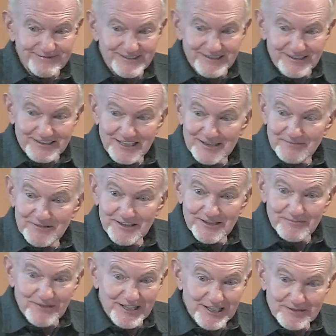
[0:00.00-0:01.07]
it's going to be
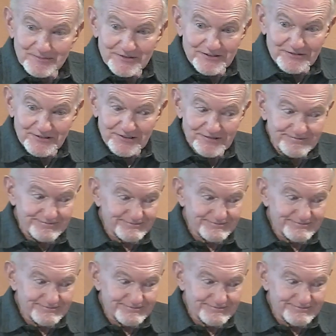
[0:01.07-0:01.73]
impossible for